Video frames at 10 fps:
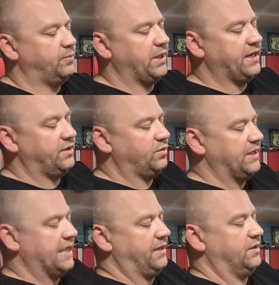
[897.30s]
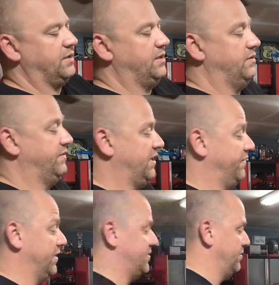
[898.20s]
we plan on doing that here very,
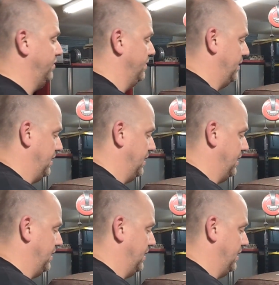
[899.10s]
very soon.